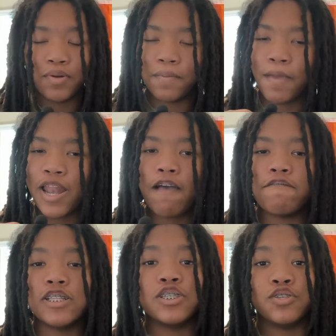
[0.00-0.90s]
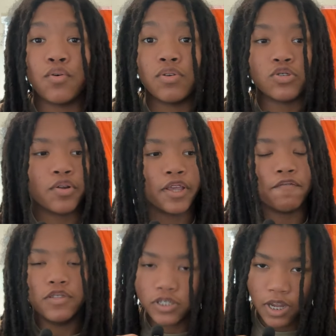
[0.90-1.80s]
but it may not fit into yours or
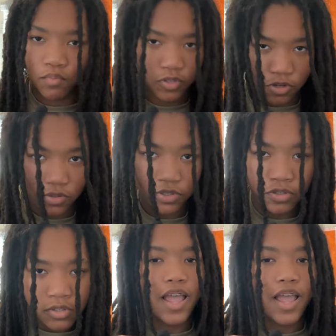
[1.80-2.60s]
give you the same results.